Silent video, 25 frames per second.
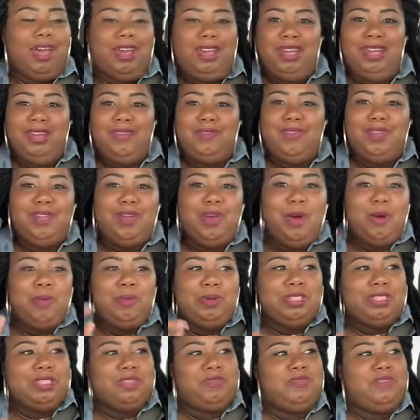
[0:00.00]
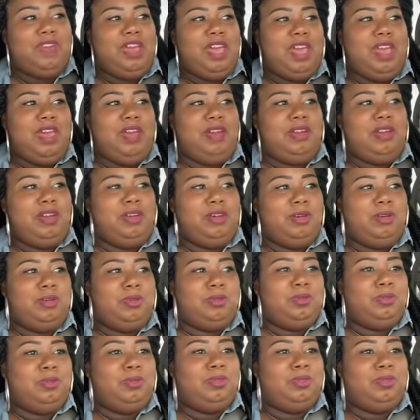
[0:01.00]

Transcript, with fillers: I didn't even know it was a fair though.